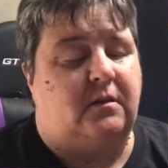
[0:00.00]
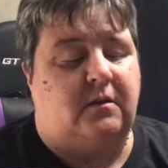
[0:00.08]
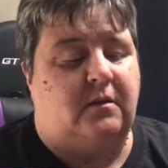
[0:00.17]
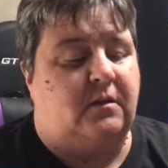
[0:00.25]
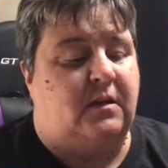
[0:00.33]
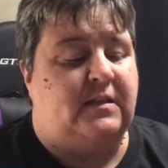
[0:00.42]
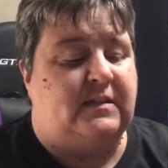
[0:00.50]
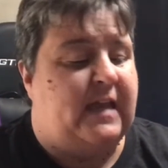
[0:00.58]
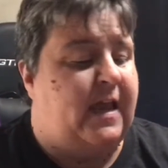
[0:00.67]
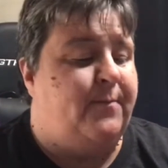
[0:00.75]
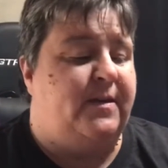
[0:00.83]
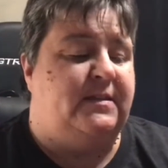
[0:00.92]
the
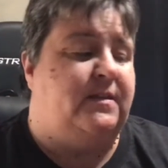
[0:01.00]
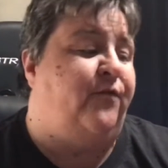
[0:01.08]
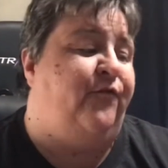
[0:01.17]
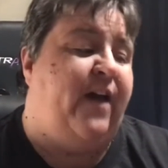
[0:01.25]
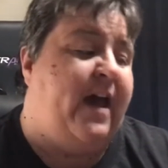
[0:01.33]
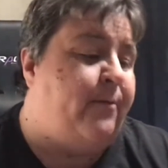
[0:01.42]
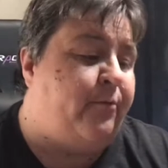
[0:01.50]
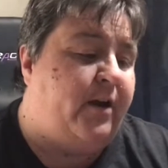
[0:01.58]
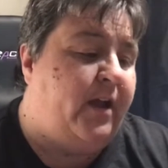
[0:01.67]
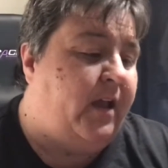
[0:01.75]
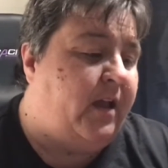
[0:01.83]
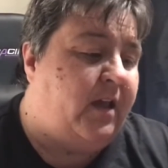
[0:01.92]
same as the
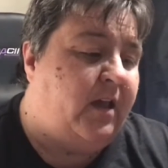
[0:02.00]
fabric